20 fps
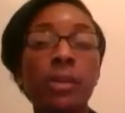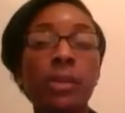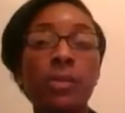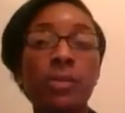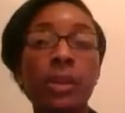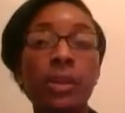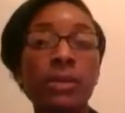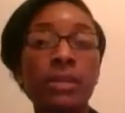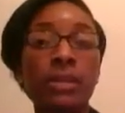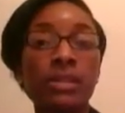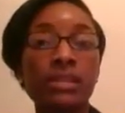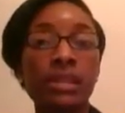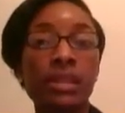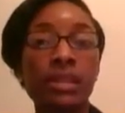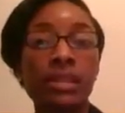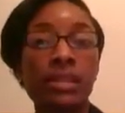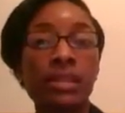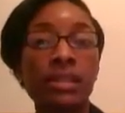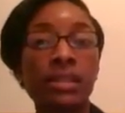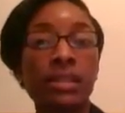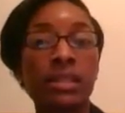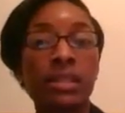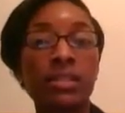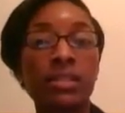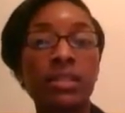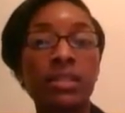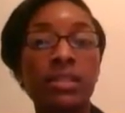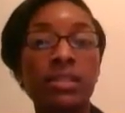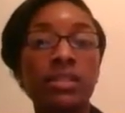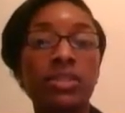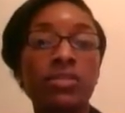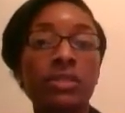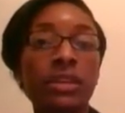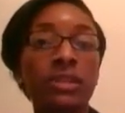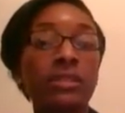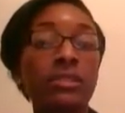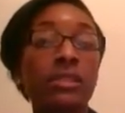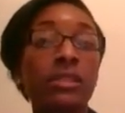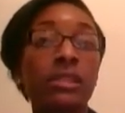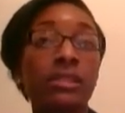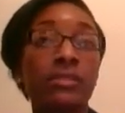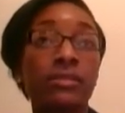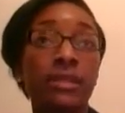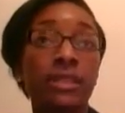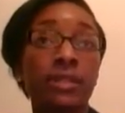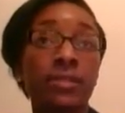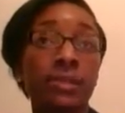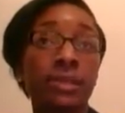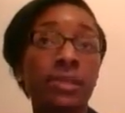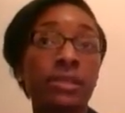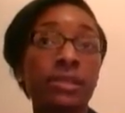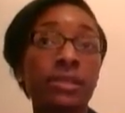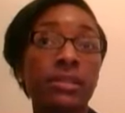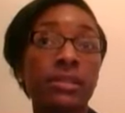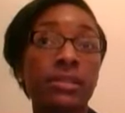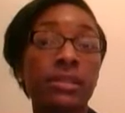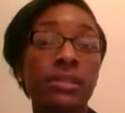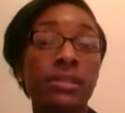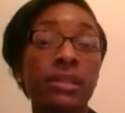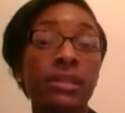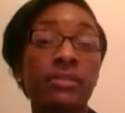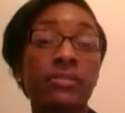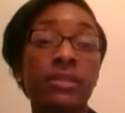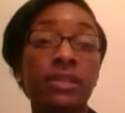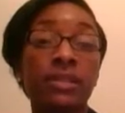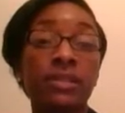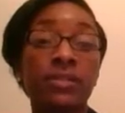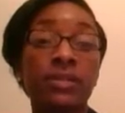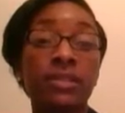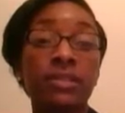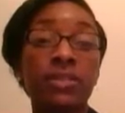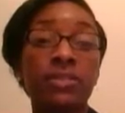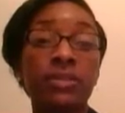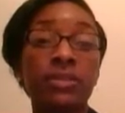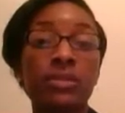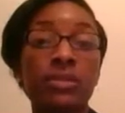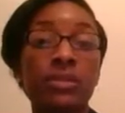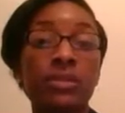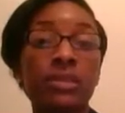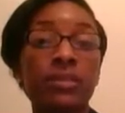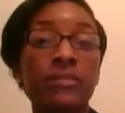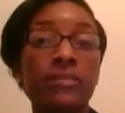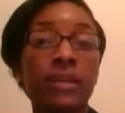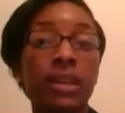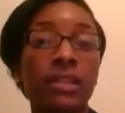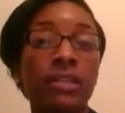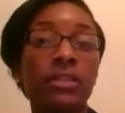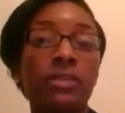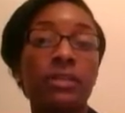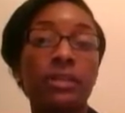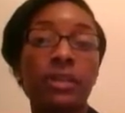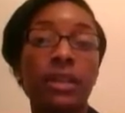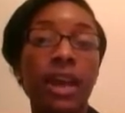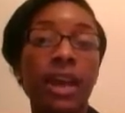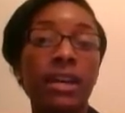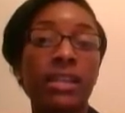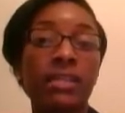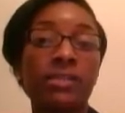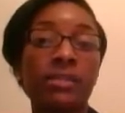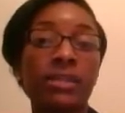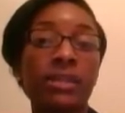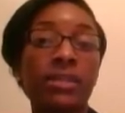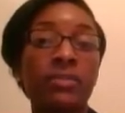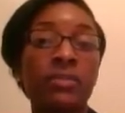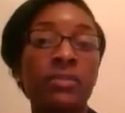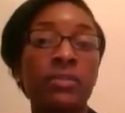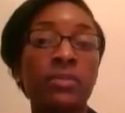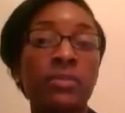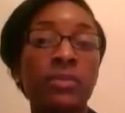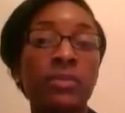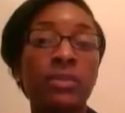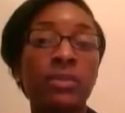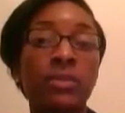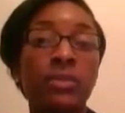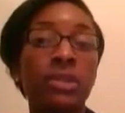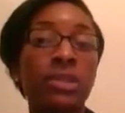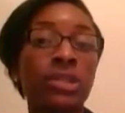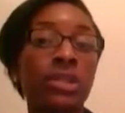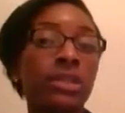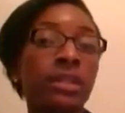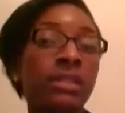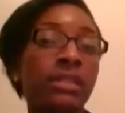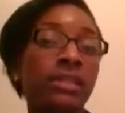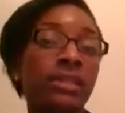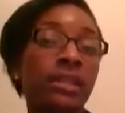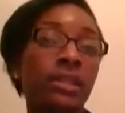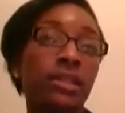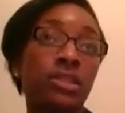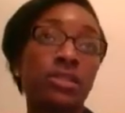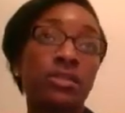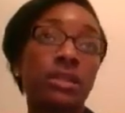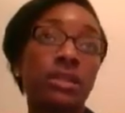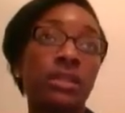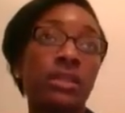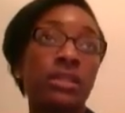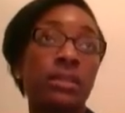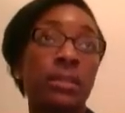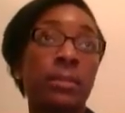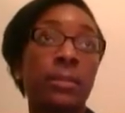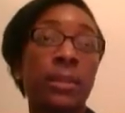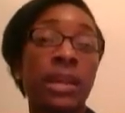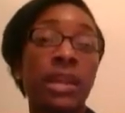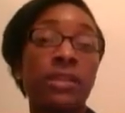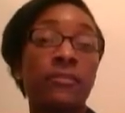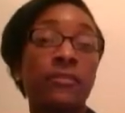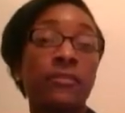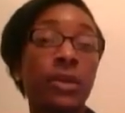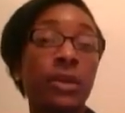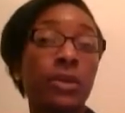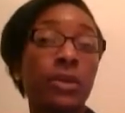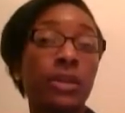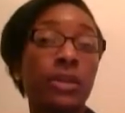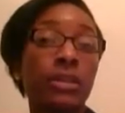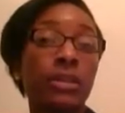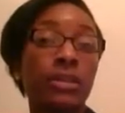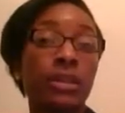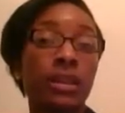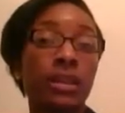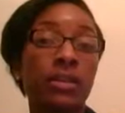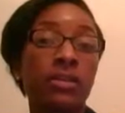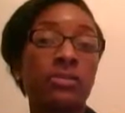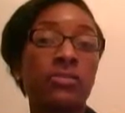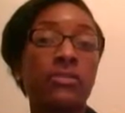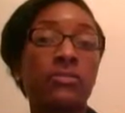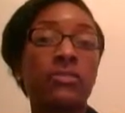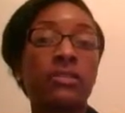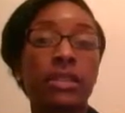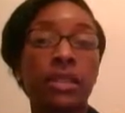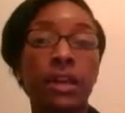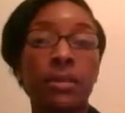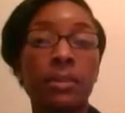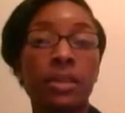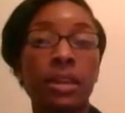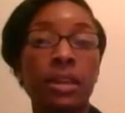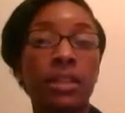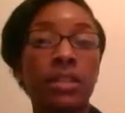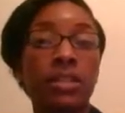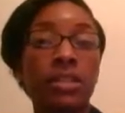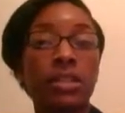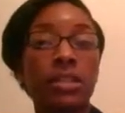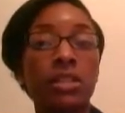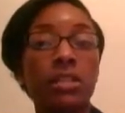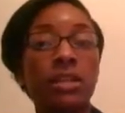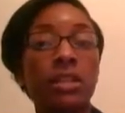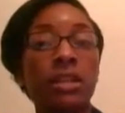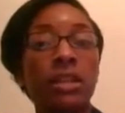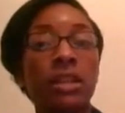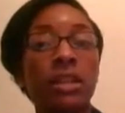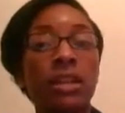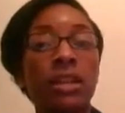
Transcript: proposed study is to address the lived experiences of individuals affected with asthma, which accentuates the main focus of phenomenology.